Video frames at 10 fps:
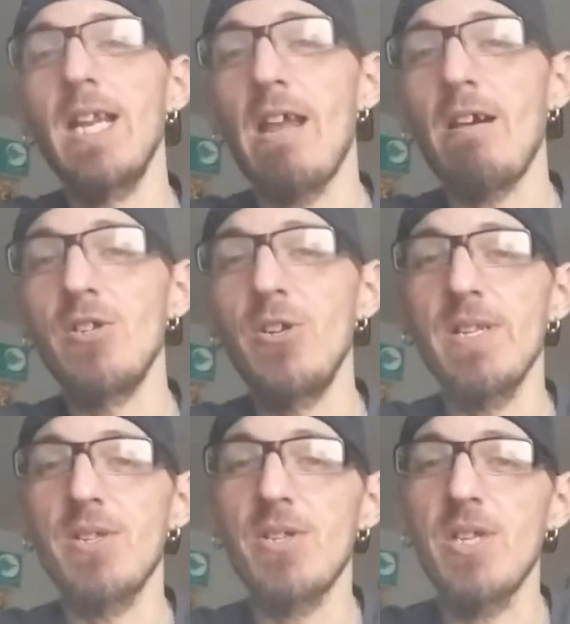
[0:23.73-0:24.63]
Now, as you
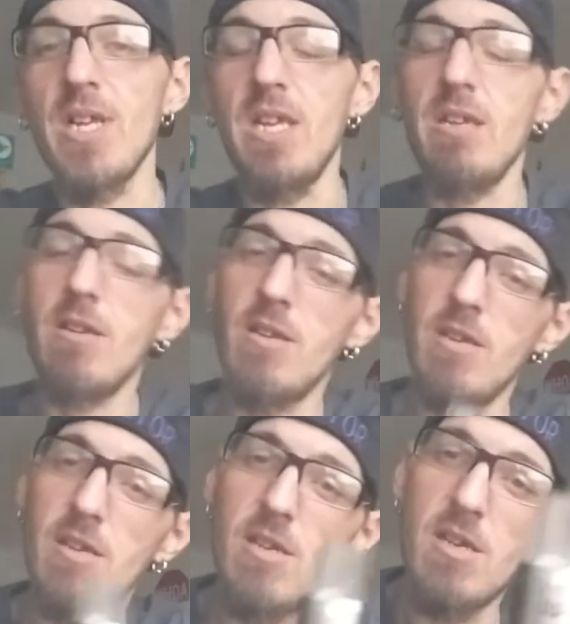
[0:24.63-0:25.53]
can see,
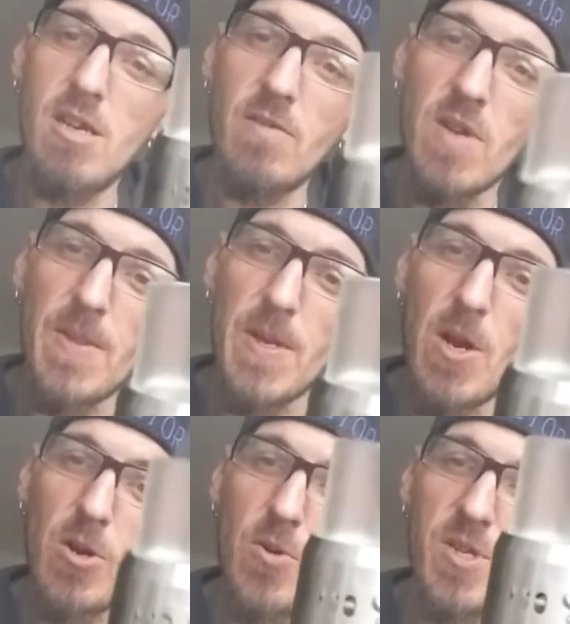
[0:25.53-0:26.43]
I've got the
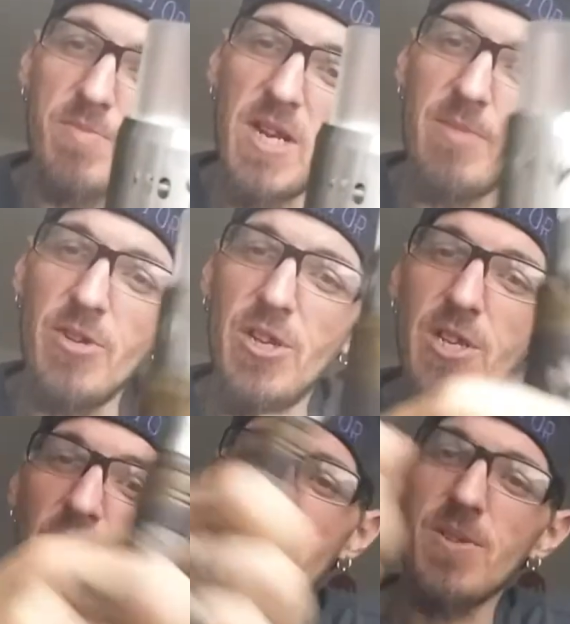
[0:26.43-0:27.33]
Dark Horse Mini, but you
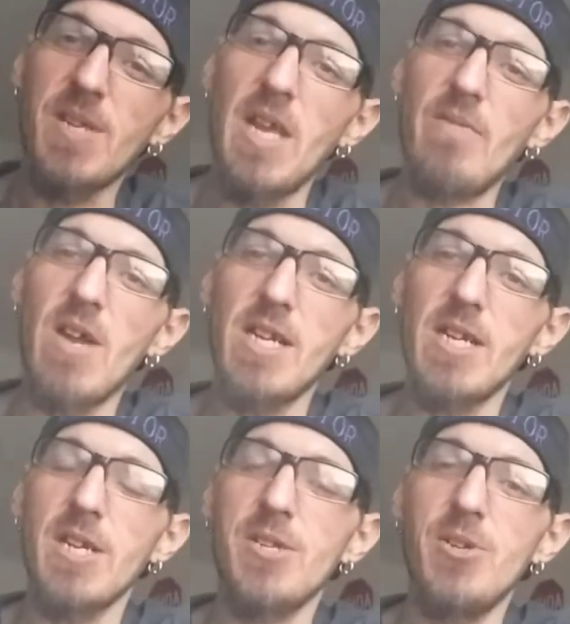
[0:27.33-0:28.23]
can also see I've got
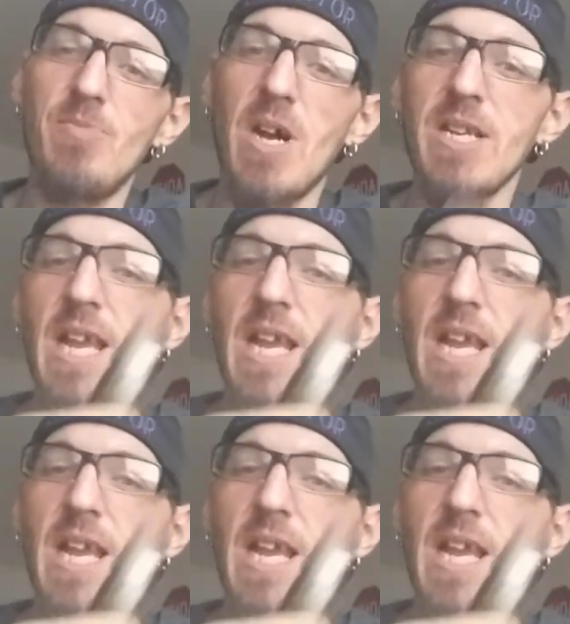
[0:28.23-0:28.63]
it on a tube mod.